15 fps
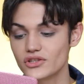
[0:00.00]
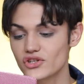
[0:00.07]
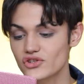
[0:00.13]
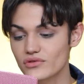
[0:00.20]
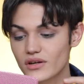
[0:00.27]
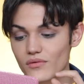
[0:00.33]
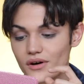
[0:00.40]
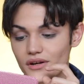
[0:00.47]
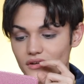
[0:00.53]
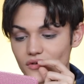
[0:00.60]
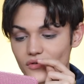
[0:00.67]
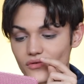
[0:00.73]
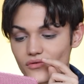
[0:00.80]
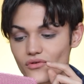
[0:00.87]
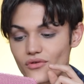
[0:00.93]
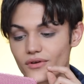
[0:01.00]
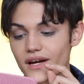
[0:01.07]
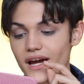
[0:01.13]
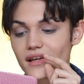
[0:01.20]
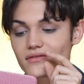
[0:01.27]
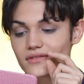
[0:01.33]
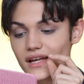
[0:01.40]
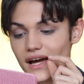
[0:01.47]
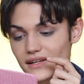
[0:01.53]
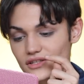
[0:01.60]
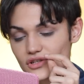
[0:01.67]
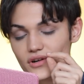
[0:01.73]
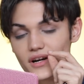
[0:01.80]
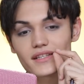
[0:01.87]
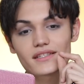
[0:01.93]
You just really want to create
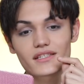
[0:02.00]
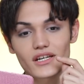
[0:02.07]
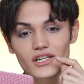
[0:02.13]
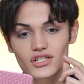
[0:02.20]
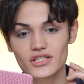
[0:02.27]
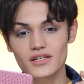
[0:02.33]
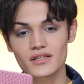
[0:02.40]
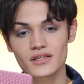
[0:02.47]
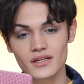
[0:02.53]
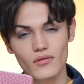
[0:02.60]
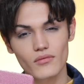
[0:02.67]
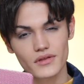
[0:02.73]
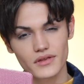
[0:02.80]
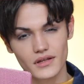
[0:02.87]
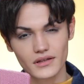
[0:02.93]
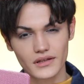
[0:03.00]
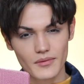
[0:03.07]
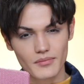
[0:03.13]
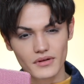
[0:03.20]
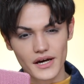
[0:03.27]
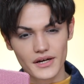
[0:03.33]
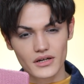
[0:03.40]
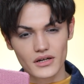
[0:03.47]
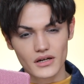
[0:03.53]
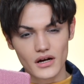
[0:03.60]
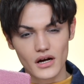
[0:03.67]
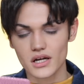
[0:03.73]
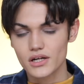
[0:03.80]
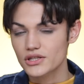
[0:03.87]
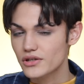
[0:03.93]
that transition with the lip
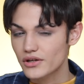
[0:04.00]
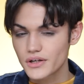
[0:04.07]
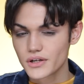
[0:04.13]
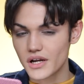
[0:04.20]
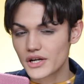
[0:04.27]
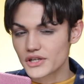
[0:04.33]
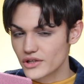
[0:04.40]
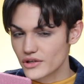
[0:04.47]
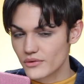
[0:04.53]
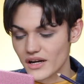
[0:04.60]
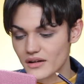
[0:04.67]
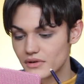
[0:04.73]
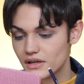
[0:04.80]
liner. I'll show you what I